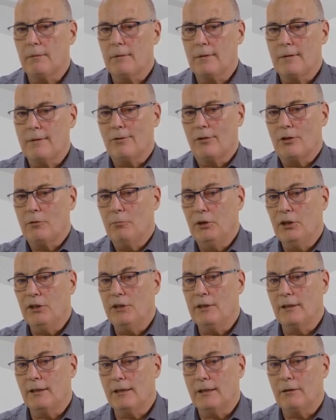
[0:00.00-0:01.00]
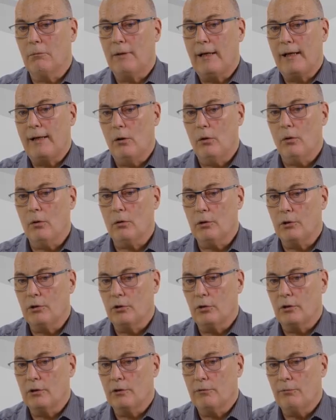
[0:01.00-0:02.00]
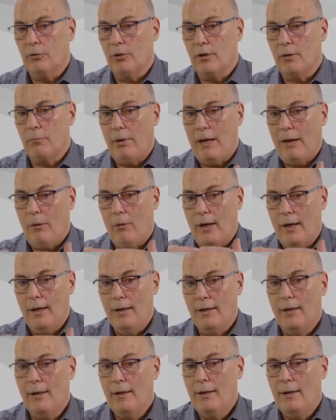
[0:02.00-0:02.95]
the transmission system can no longer transfer the power,